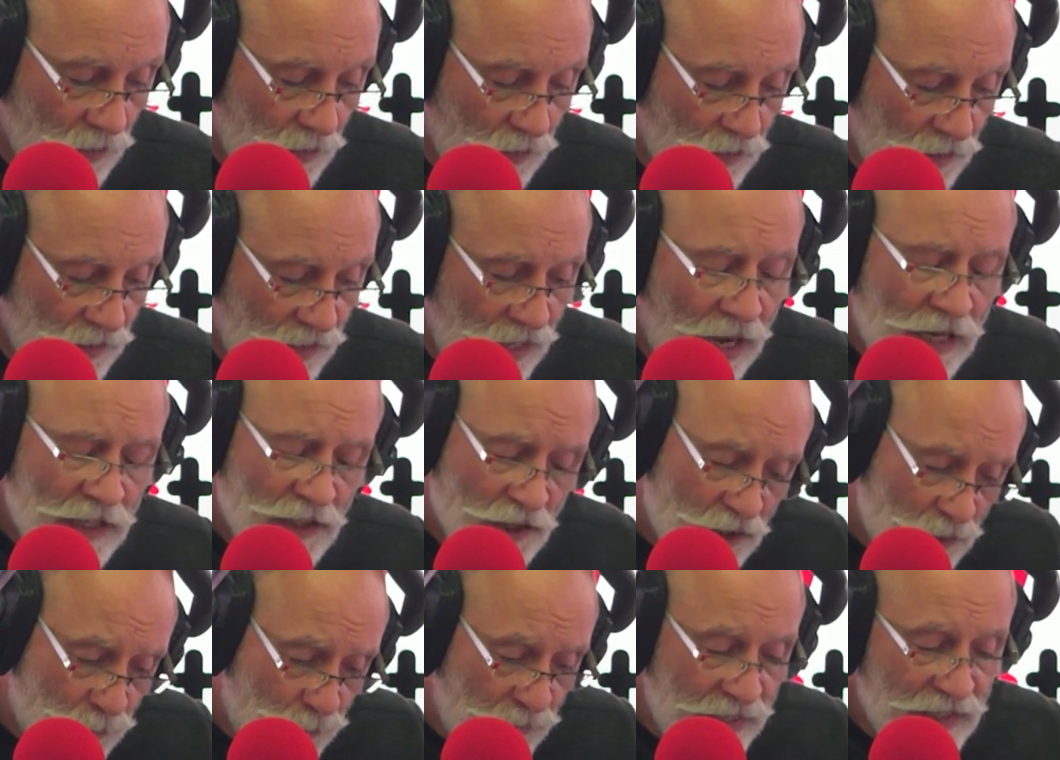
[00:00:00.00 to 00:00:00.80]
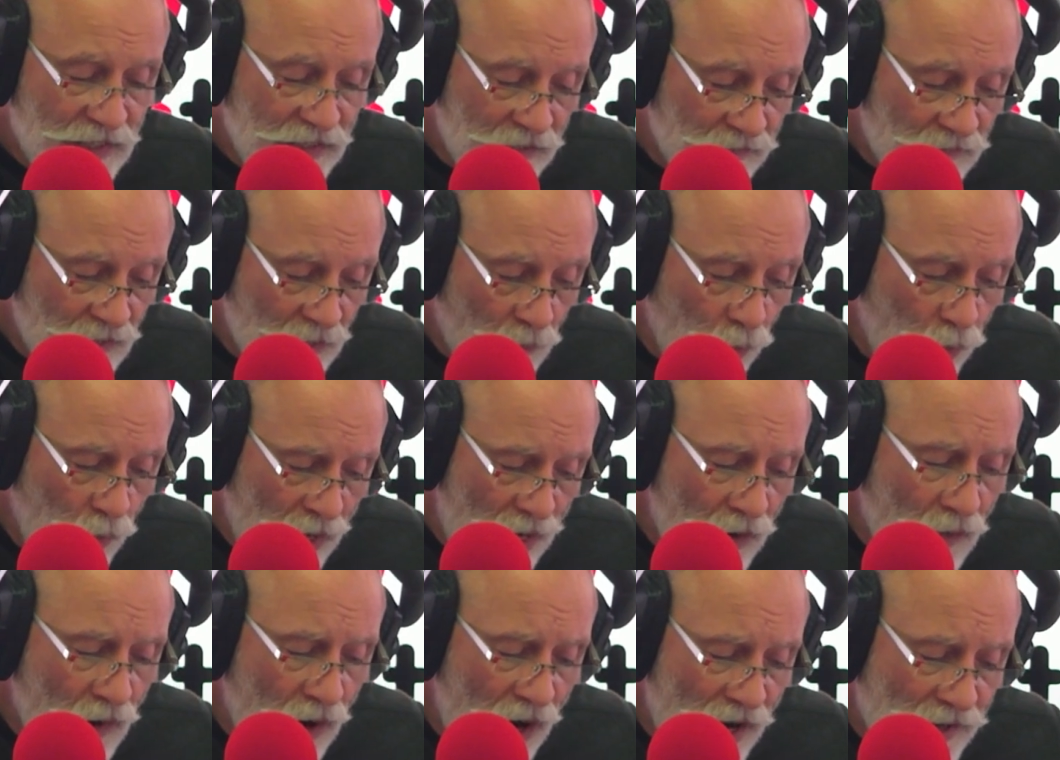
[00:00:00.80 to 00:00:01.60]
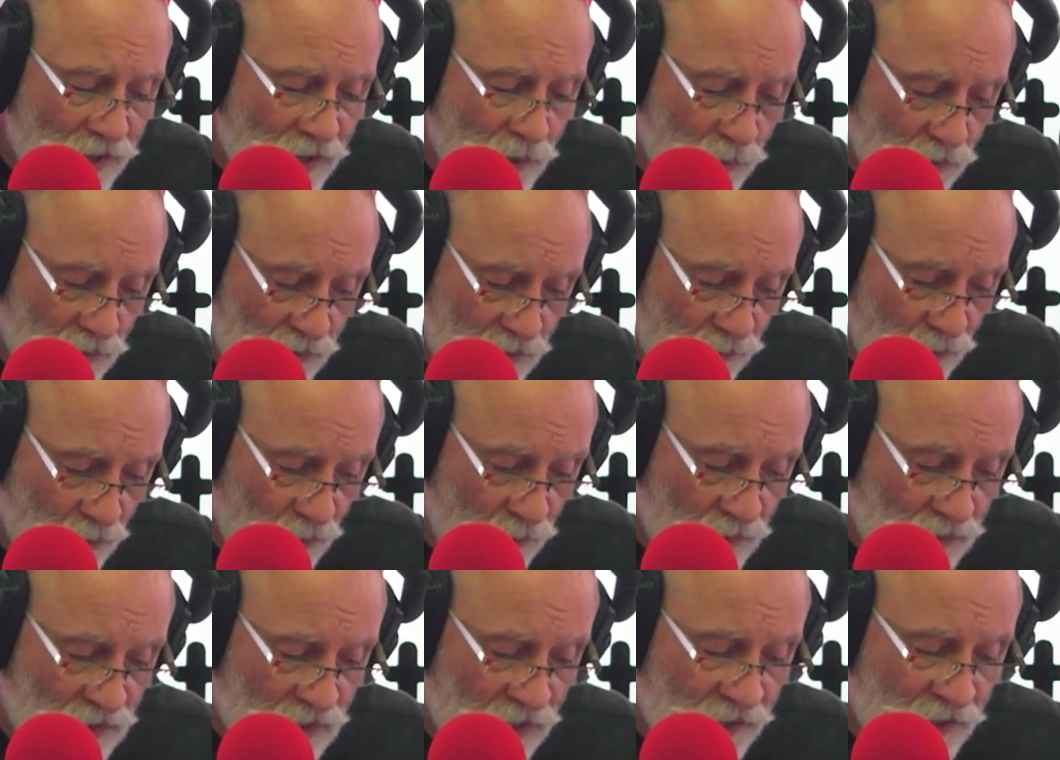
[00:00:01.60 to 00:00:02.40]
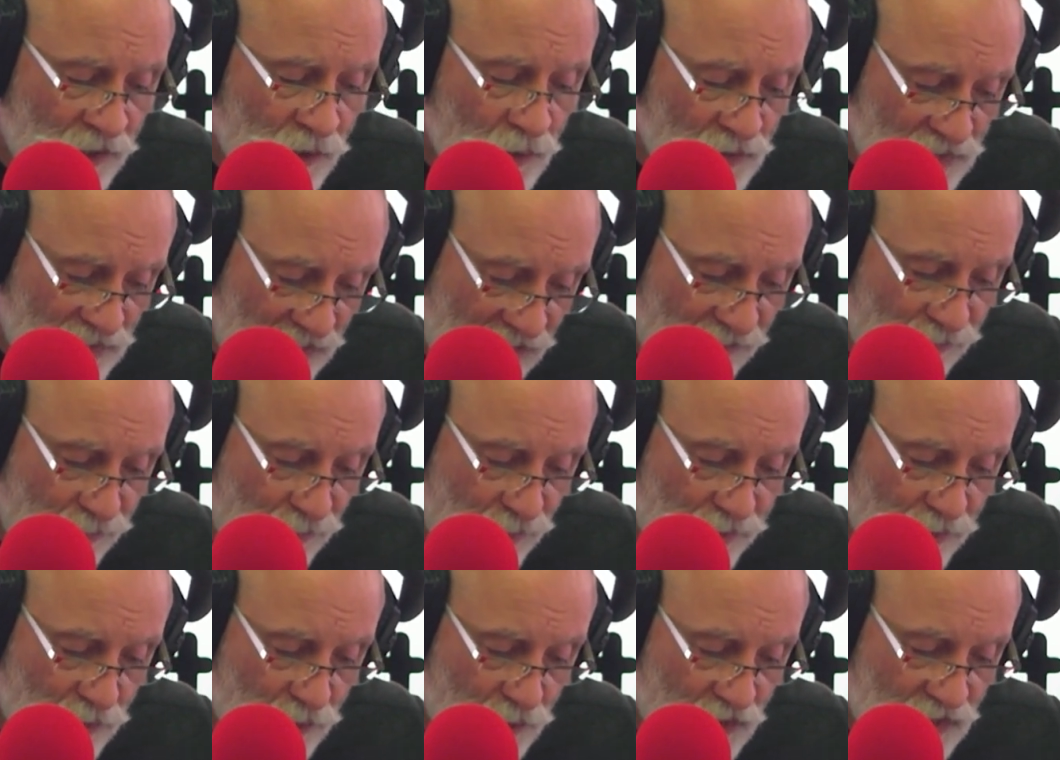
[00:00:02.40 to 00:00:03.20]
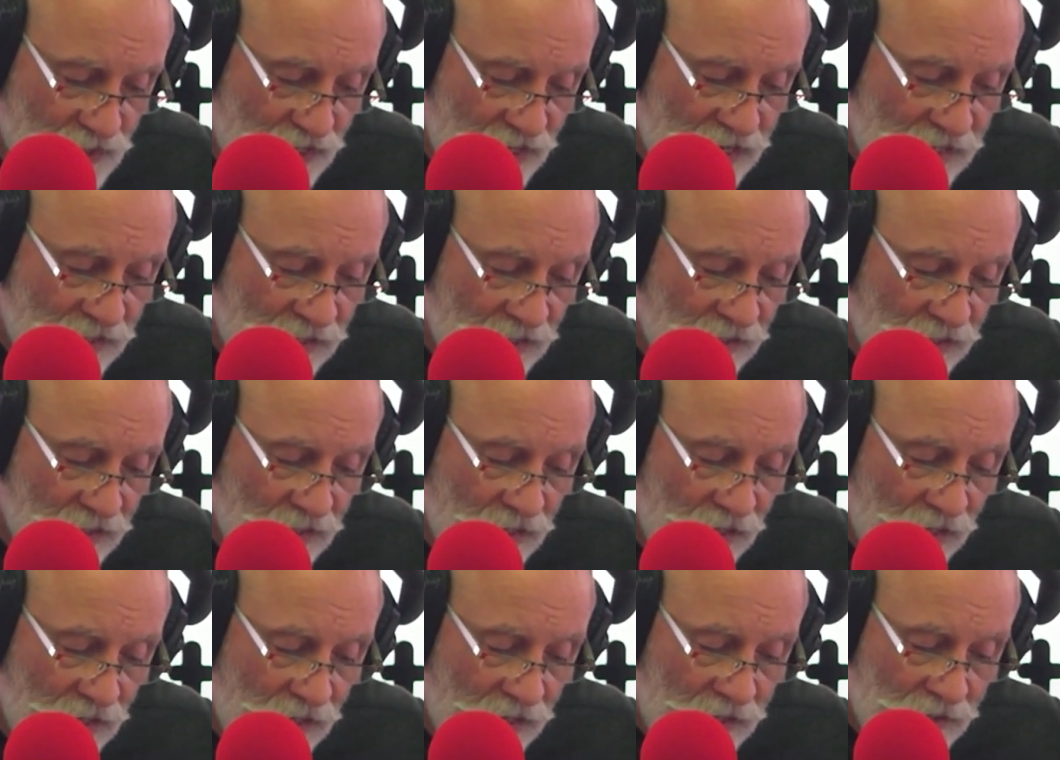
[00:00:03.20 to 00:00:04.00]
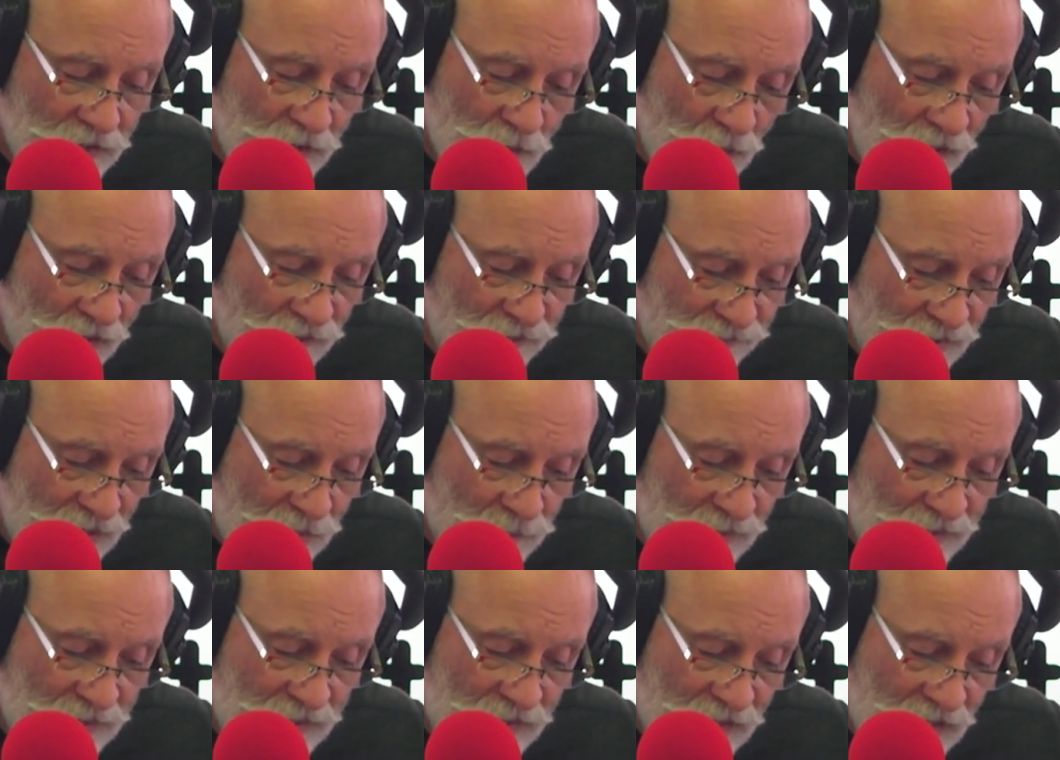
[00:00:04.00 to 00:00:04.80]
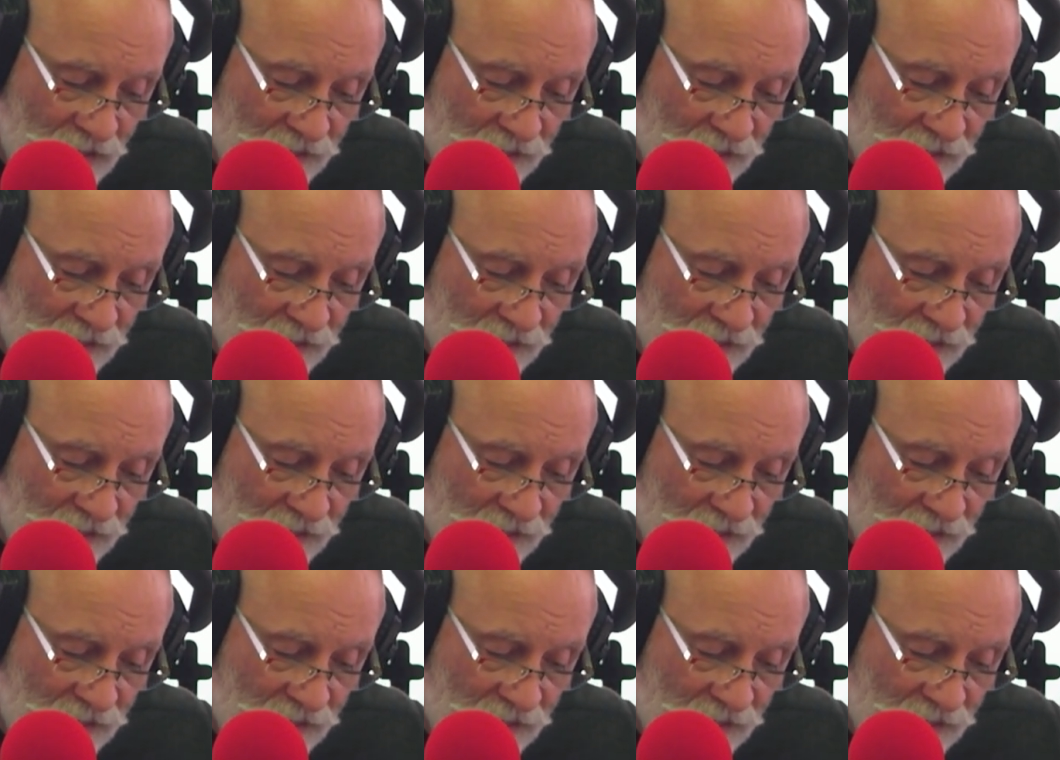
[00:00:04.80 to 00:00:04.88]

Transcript: Okay. Actually, speaking of that, where are you at the moment? Are you safe where you're staying? You have family in